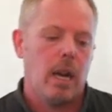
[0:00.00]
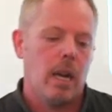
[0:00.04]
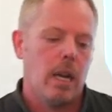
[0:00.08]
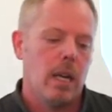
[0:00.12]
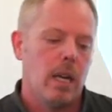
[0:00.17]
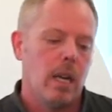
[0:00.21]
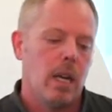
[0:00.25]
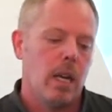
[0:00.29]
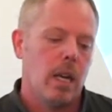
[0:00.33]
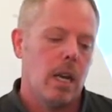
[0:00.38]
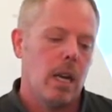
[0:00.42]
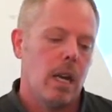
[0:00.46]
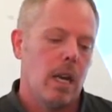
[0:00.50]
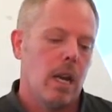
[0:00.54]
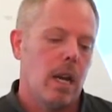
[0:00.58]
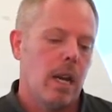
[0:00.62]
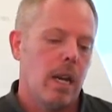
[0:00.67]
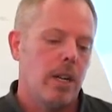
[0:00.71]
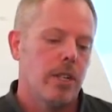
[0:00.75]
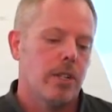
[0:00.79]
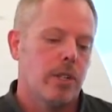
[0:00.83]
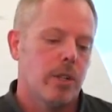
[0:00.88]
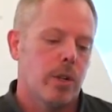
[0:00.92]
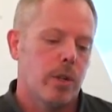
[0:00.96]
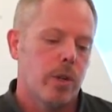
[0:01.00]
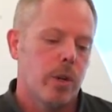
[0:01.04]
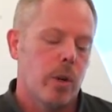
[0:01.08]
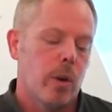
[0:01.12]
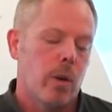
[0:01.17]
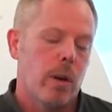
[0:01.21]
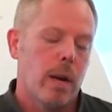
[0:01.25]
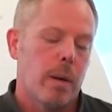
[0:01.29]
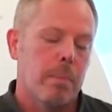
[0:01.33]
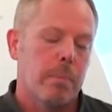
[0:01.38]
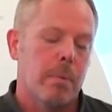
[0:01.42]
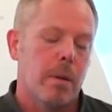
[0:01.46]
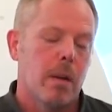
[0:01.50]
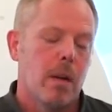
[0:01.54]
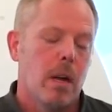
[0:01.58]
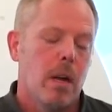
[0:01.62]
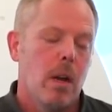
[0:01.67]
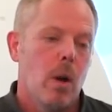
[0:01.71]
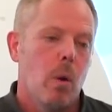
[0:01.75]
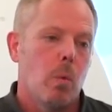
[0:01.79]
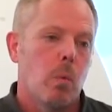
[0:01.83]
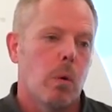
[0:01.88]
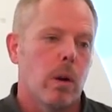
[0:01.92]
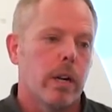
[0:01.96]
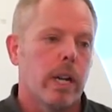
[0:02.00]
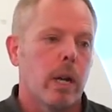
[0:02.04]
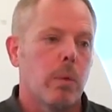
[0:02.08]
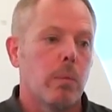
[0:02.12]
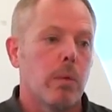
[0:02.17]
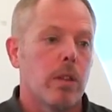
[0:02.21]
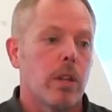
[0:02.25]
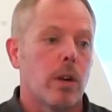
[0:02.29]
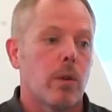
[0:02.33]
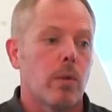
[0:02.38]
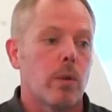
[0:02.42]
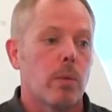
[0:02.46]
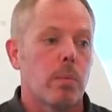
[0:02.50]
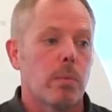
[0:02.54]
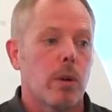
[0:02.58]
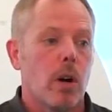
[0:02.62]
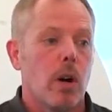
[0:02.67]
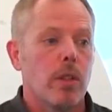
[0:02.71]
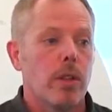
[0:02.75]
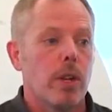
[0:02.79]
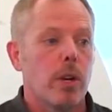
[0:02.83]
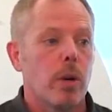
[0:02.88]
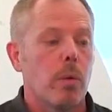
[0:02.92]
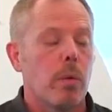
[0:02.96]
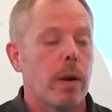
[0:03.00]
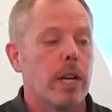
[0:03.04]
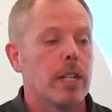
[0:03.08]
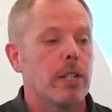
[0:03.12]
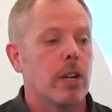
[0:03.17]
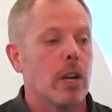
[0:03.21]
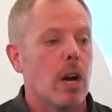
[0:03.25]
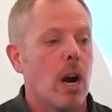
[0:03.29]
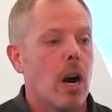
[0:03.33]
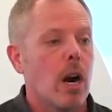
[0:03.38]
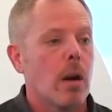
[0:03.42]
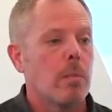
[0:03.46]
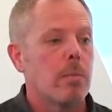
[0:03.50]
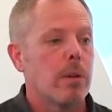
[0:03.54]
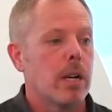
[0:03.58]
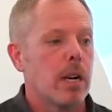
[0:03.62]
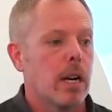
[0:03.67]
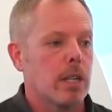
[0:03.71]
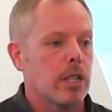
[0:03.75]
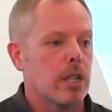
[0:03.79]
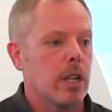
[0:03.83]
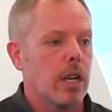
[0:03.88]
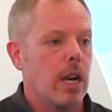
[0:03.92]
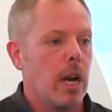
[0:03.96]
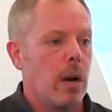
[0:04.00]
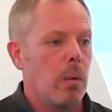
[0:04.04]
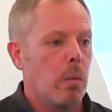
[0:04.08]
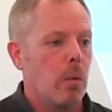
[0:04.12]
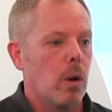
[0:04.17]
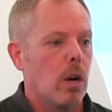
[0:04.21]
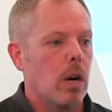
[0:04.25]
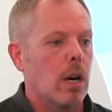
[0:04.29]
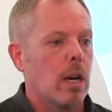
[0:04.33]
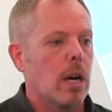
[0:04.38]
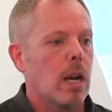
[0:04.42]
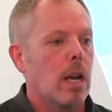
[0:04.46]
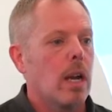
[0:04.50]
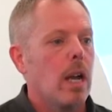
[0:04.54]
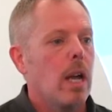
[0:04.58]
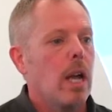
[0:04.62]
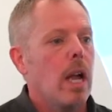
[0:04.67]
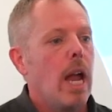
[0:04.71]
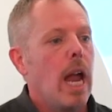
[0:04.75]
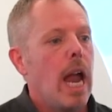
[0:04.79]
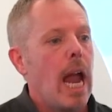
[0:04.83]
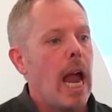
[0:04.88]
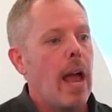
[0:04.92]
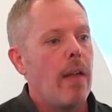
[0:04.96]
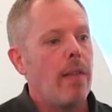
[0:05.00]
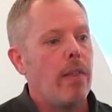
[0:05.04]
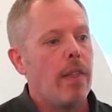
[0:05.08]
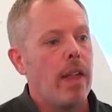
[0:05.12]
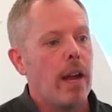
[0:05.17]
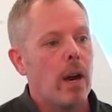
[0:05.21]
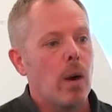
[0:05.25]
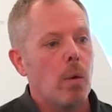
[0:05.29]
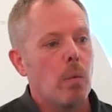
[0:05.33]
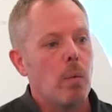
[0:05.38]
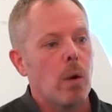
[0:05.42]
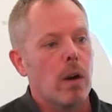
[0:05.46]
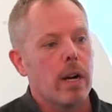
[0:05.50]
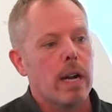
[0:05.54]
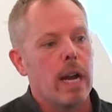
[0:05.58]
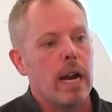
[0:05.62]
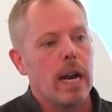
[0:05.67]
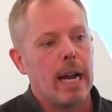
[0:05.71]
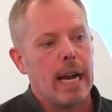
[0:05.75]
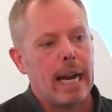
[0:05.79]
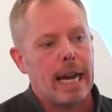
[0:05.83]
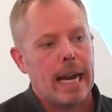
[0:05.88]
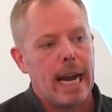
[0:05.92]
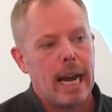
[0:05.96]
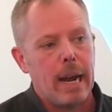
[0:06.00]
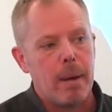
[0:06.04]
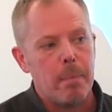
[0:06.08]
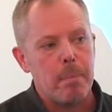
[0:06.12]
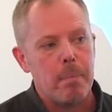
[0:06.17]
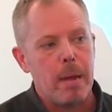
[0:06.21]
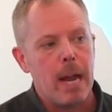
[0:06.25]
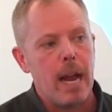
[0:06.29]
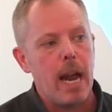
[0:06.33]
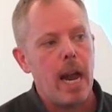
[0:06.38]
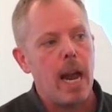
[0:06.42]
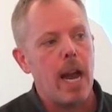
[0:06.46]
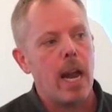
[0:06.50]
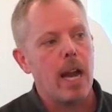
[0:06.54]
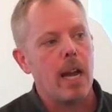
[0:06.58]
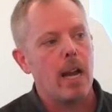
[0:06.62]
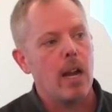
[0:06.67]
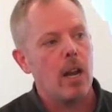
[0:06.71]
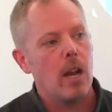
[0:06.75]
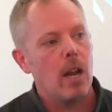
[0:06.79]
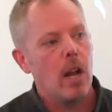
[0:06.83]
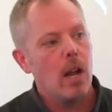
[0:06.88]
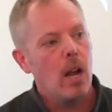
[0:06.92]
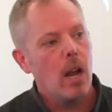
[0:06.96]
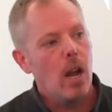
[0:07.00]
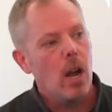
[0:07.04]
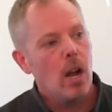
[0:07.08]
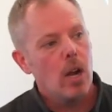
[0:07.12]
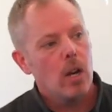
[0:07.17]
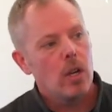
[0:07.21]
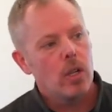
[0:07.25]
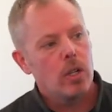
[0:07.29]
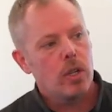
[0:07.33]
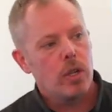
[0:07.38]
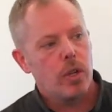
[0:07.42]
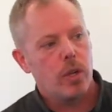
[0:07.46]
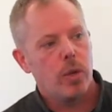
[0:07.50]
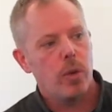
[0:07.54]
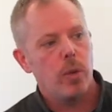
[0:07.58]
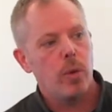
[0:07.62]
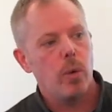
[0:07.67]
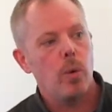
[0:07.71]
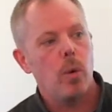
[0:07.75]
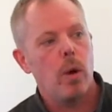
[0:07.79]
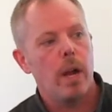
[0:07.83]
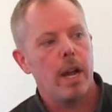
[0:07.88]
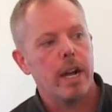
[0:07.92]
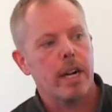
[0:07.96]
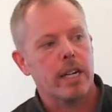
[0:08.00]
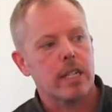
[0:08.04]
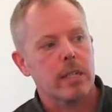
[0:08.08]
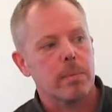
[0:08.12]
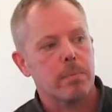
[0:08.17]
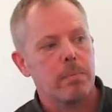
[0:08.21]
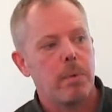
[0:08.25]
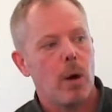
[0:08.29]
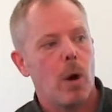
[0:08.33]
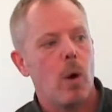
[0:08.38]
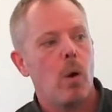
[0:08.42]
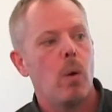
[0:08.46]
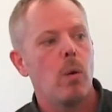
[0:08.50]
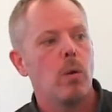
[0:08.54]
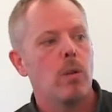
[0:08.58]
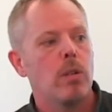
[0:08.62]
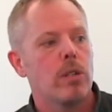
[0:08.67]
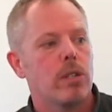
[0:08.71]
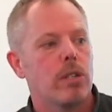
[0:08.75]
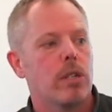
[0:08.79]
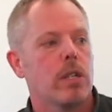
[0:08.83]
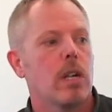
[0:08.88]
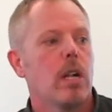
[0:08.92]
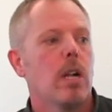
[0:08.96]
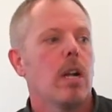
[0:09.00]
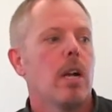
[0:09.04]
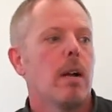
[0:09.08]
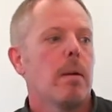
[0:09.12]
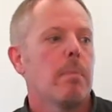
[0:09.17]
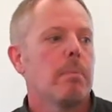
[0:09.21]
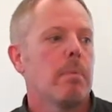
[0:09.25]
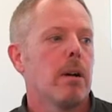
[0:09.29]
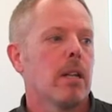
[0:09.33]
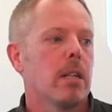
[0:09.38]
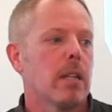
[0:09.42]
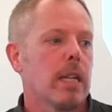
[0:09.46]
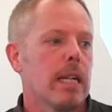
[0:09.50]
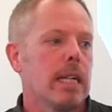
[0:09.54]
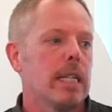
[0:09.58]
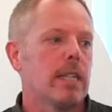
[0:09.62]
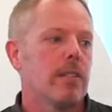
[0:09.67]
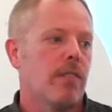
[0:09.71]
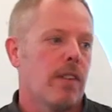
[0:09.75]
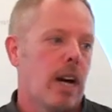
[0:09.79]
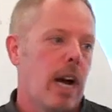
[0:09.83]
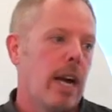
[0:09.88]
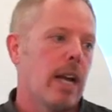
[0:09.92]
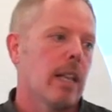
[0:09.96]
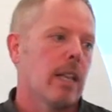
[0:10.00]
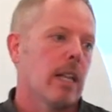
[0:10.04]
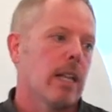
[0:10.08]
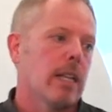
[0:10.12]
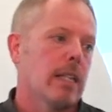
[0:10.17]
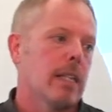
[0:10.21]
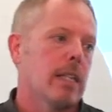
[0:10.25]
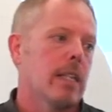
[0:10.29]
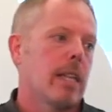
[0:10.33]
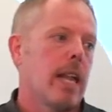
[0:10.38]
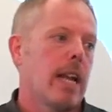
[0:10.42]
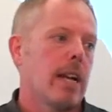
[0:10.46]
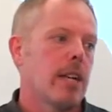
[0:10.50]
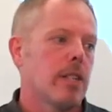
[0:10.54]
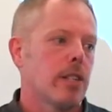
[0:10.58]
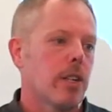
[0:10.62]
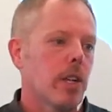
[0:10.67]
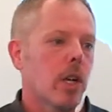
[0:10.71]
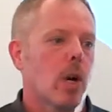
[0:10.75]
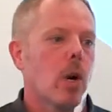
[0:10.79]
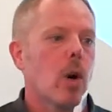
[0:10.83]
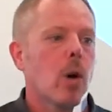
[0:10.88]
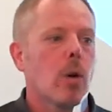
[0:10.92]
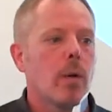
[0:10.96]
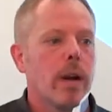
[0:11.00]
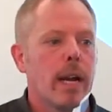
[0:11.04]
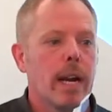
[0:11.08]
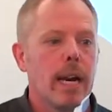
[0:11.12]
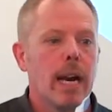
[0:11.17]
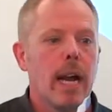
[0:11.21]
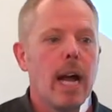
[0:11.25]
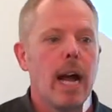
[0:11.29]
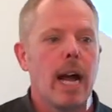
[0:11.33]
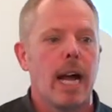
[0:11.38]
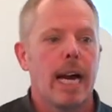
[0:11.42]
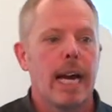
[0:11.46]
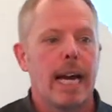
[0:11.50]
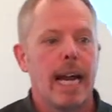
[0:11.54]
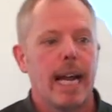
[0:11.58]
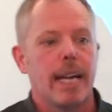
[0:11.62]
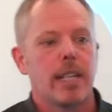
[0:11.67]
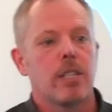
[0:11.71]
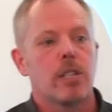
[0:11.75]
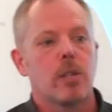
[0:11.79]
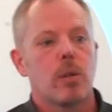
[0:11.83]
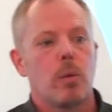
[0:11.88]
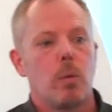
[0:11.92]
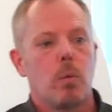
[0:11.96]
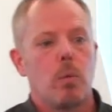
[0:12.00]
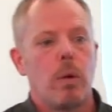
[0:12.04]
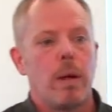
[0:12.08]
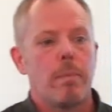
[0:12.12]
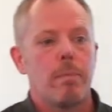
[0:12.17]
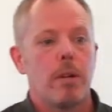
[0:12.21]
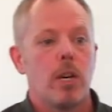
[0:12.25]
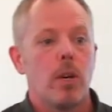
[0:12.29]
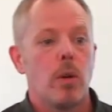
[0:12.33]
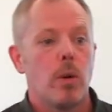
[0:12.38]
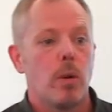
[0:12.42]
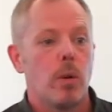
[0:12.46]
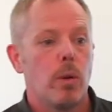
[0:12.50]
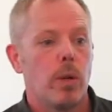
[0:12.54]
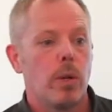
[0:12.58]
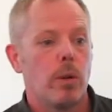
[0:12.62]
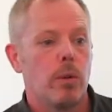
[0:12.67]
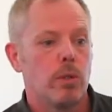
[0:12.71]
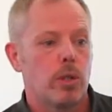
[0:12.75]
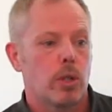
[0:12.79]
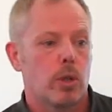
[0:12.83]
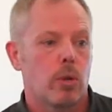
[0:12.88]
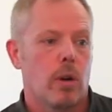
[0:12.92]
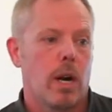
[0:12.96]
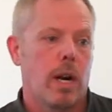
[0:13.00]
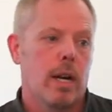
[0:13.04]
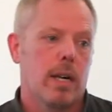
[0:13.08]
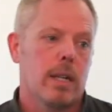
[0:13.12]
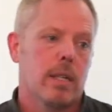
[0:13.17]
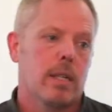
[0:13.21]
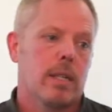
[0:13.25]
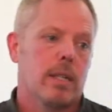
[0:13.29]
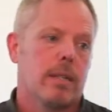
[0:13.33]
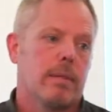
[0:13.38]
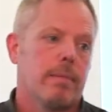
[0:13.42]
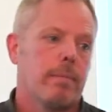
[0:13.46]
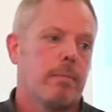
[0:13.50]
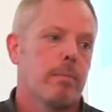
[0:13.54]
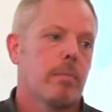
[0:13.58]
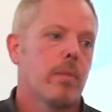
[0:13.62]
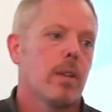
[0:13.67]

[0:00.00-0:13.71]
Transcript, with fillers: in Eastern Europe, working with a group called the Eurasian Harm Reduction Network. And they're working on a campaign to expose police violence that is occurring against women who use drugs.